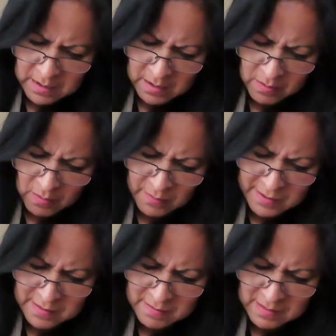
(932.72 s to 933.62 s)
you can
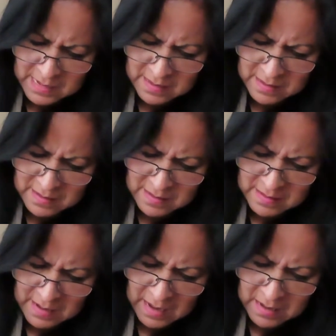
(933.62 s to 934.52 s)
always do this
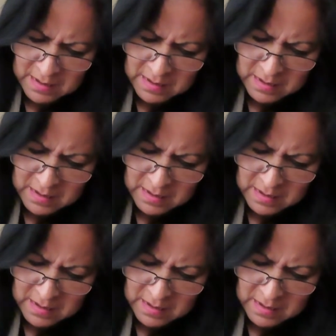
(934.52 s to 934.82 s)
instead.